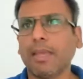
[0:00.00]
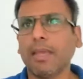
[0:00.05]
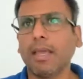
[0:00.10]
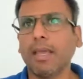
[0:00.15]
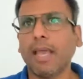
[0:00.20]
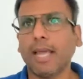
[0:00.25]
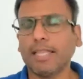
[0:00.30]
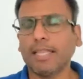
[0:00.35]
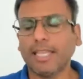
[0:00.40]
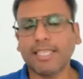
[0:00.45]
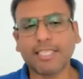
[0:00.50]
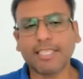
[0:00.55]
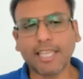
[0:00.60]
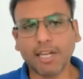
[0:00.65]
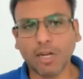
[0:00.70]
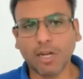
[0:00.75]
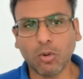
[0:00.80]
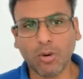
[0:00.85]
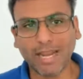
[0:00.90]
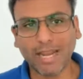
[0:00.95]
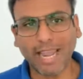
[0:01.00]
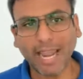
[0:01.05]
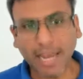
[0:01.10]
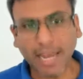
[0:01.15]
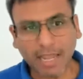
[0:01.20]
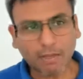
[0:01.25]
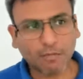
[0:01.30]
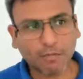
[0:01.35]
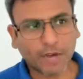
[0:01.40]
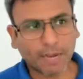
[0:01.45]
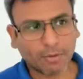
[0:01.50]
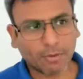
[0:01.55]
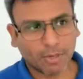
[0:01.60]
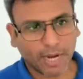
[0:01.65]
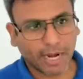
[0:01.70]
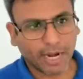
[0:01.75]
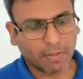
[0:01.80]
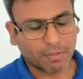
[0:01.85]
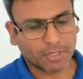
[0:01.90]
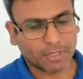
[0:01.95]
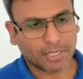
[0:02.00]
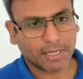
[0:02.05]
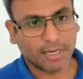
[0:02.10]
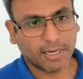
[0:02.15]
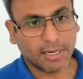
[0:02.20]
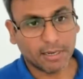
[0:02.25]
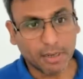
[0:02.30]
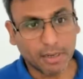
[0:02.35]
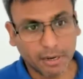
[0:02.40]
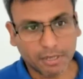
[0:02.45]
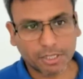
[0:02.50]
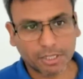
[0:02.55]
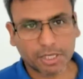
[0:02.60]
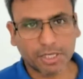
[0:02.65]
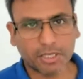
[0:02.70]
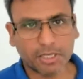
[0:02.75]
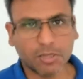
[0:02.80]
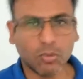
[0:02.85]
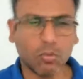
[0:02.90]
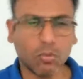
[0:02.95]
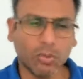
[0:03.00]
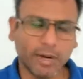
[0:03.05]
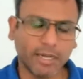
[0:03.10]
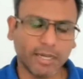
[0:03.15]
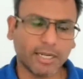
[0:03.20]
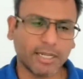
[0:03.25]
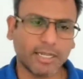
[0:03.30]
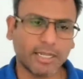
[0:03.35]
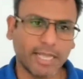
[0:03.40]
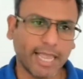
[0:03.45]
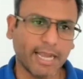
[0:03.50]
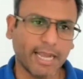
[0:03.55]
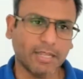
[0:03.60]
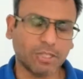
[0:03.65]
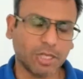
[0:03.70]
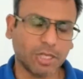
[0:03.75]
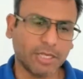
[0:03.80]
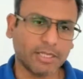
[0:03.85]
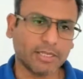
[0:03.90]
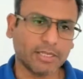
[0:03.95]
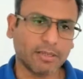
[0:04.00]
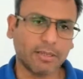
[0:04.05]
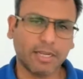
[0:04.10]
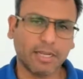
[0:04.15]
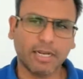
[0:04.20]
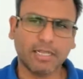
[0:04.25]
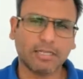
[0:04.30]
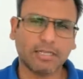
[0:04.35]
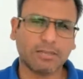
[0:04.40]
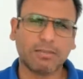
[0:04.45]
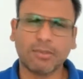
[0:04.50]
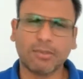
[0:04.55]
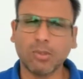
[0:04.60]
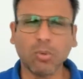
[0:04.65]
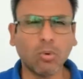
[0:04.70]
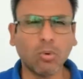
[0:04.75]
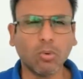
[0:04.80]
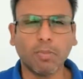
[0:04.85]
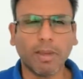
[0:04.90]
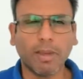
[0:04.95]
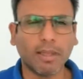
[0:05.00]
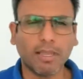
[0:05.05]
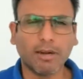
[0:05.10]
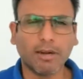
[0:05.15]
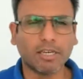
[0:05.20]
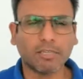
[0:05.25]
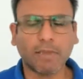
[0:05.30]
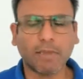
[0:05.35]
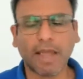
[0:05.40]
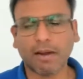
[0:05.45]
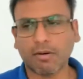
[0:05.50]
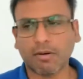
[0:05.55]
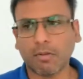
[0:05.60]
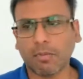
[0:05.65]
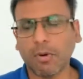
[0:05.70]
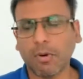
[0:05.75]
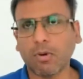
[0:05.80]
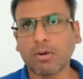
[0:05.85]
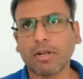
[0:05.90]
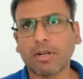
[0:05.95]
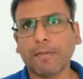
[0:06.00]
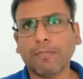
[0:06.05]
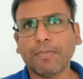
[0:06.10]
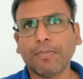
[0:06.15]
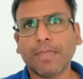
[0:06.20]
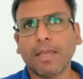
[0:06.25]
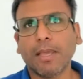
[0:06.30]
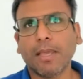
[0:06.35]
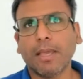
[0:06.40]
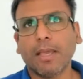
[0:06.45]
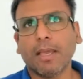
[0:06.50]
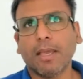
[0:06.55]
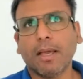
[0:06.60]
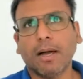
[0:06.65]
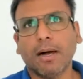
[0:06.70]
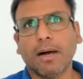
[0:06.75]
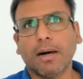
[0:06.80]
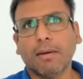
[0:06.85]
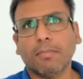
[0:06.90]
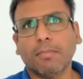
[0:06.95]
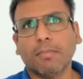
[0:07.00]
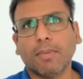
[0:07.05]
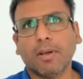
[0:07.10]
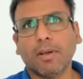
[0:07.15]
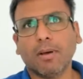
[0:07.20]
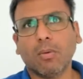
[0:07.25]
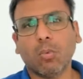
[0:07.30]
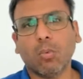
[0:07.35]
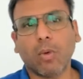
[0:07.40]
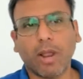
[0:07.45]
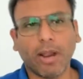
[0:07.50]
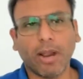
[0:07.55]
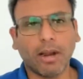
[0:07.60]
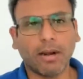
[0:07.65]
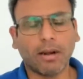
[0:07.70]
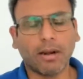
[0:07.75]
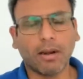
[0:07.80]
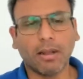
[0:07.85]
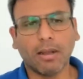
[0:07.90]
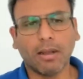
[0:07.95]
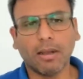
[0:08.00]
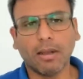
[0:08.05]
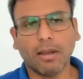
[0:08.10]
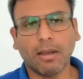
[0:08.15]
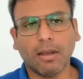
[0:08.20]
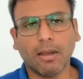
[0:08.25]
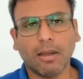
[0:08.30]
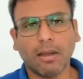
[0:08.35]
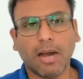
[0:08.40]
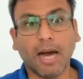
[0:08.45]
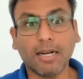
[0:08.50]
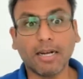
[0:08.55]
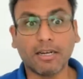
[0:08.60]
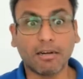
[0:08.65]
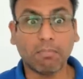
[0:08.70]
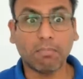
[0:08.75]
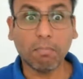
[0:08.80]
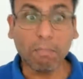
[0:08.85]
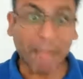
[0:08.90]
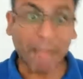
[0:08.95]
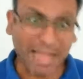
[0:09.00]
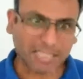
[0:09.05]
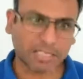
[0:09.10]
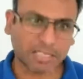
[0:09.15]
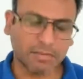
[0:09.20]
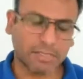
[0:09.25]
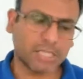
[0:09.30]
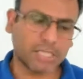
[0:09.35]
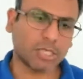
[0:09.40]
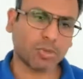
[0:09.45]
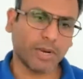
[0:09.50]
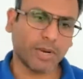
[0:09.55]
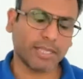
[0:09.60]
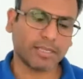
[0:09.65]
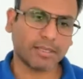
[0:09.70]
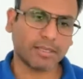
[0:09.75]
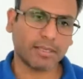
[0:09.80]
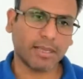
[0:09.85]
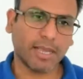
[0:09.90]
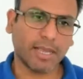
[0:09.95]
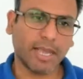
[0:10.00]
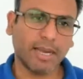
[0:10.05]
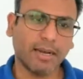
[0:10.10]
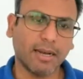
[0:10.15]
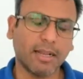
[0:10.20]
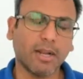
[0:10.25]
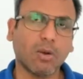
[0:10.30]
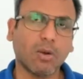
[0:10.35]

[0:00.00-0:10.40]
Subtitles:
and they said, 85 to 90% nurses who worked in the NHS, it is 2 years back report, were under massive stress, and